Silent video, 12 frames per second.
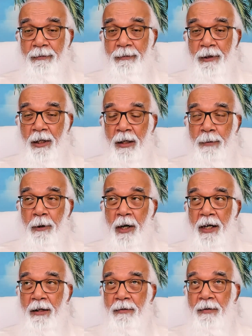Third
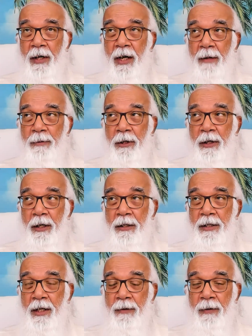point, when I'm the real
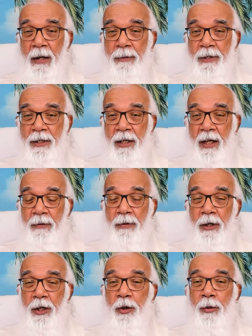self, I'm
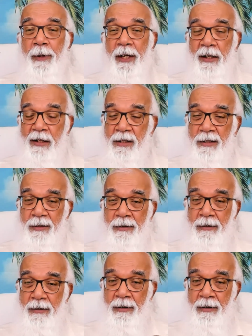self-luminous.